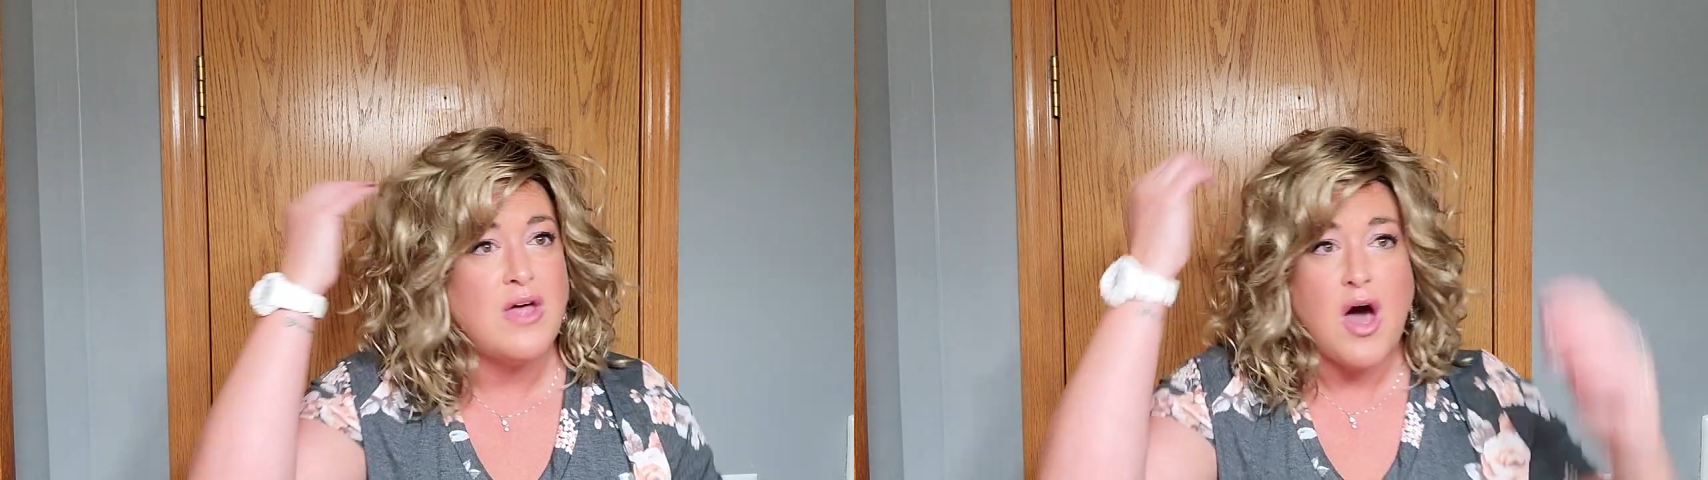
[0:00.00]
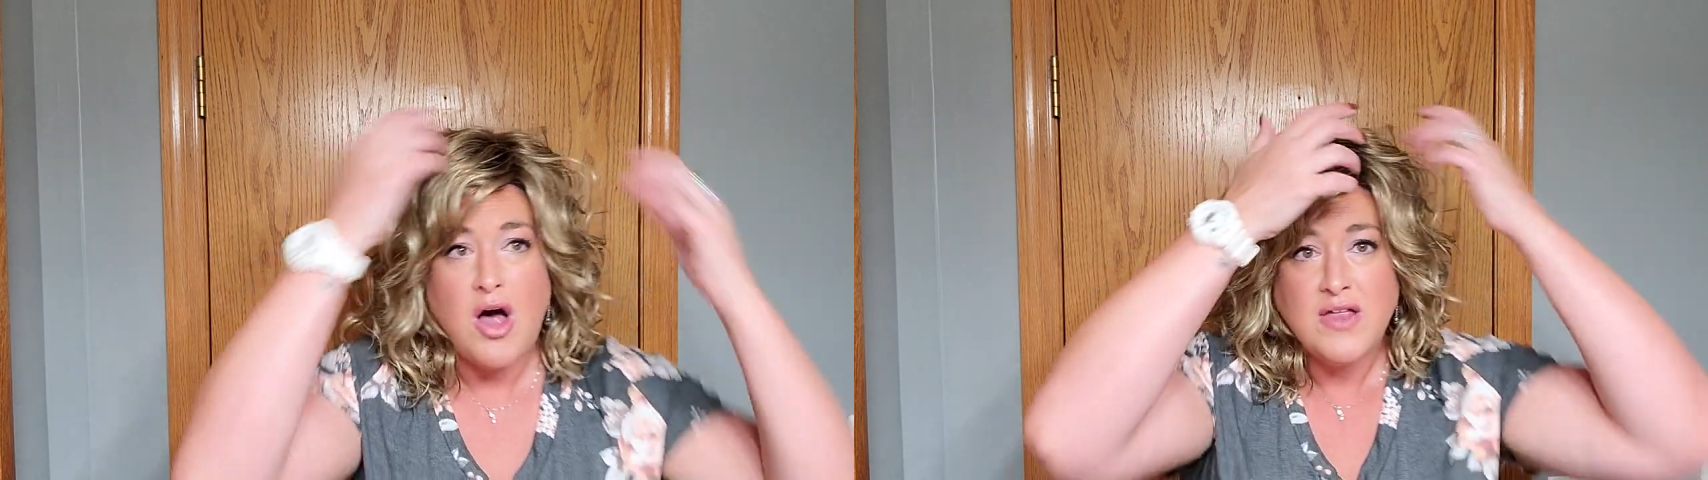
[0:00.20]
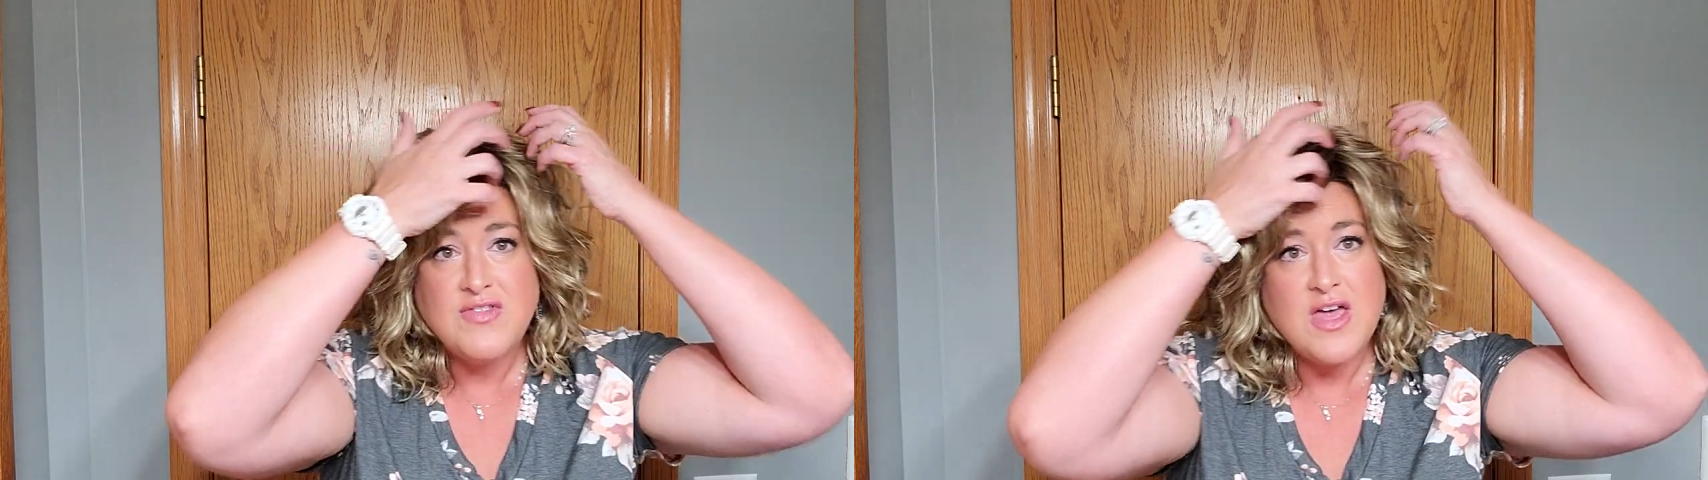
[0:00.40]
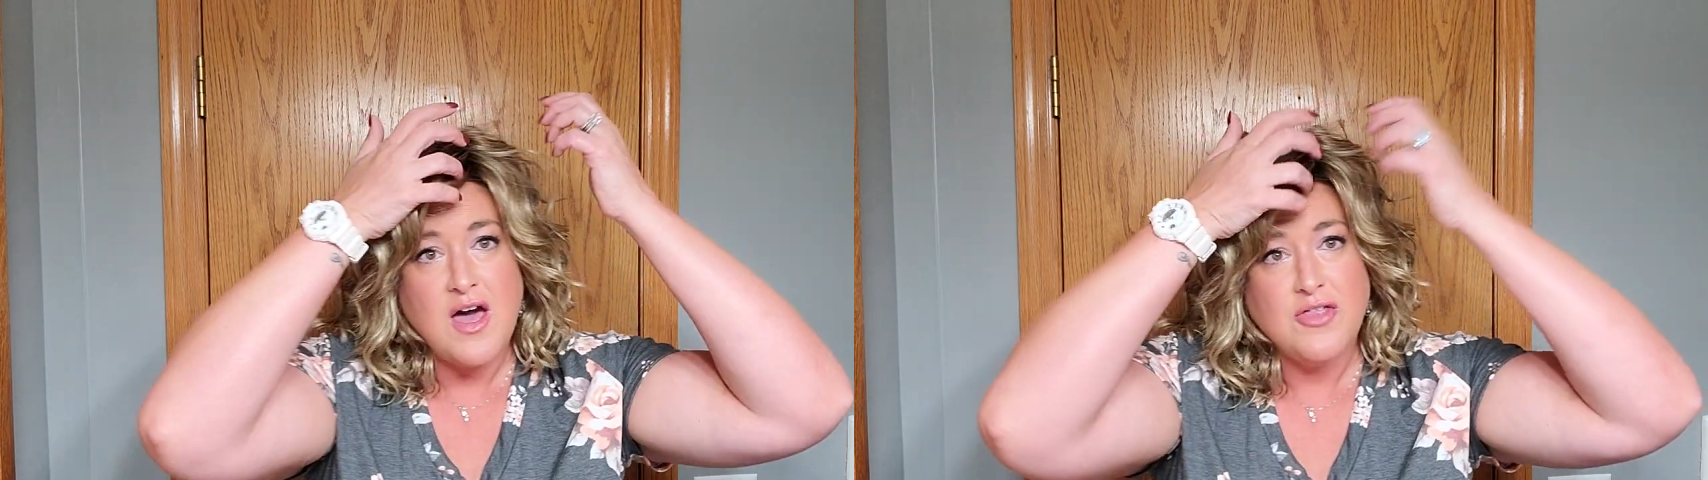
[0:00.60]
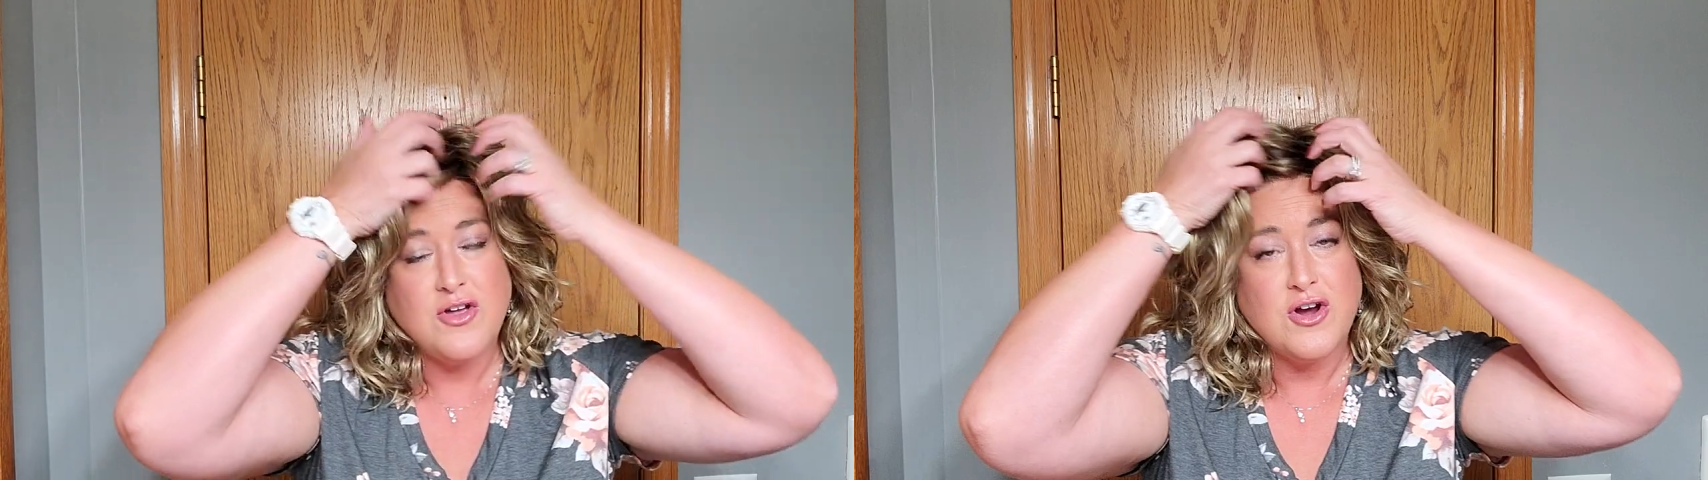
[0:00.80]
all of the
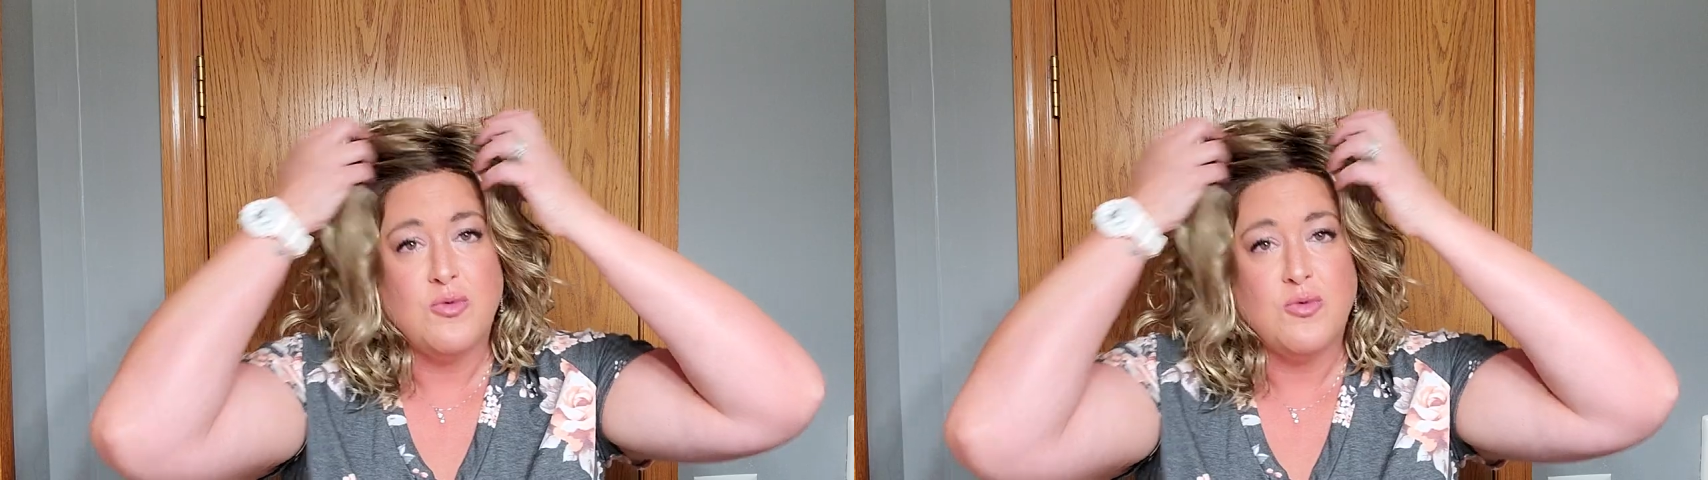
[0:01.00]
other